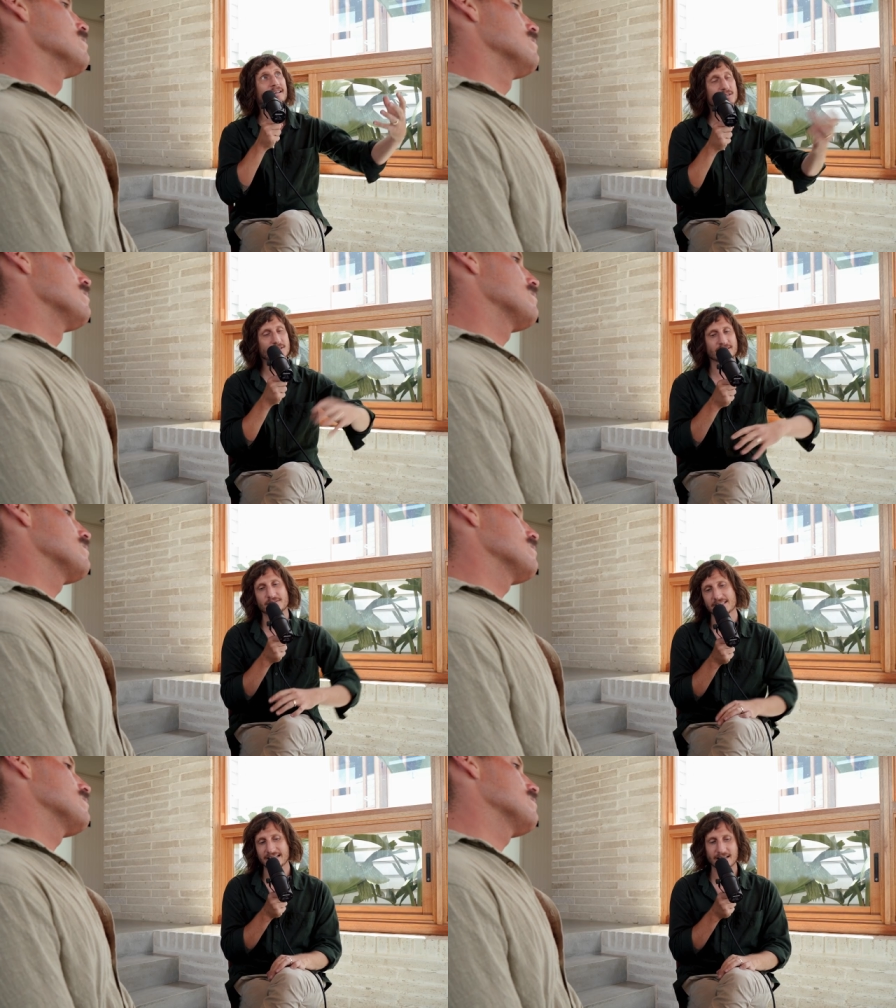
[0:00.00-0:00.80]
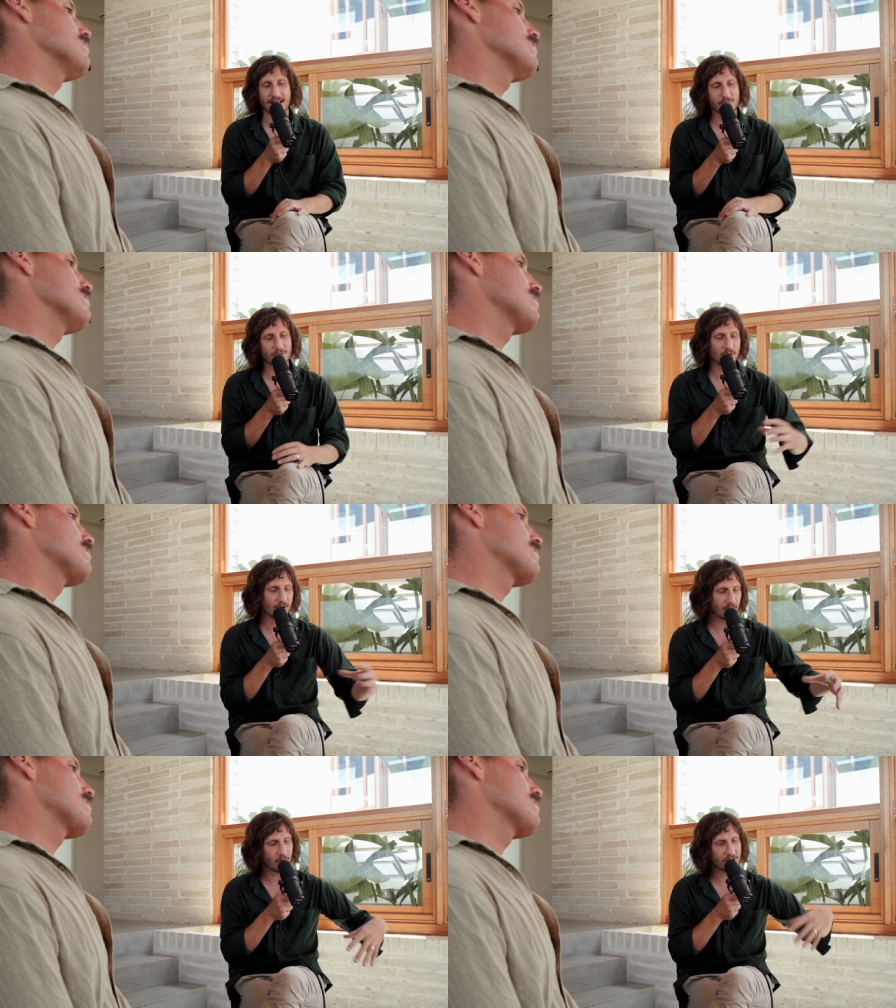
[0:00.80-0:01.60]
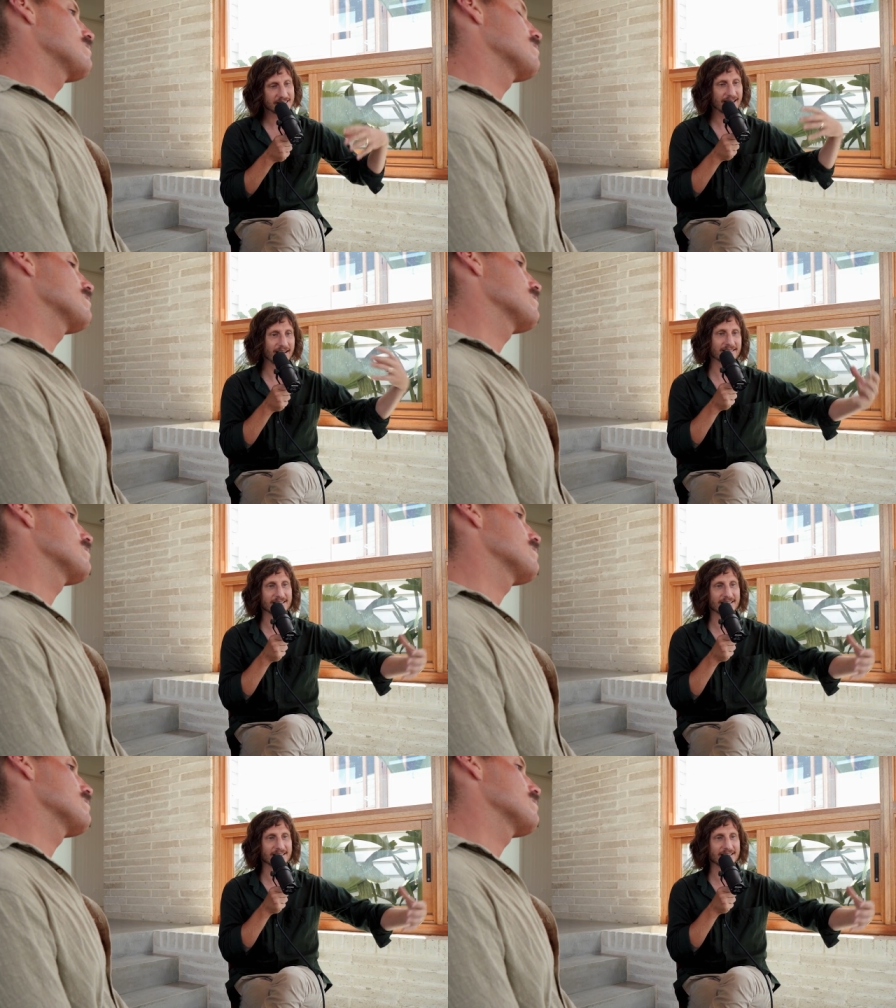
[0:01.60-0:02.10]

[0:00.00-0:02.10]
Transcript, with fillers: it's you've seen it happen before it works out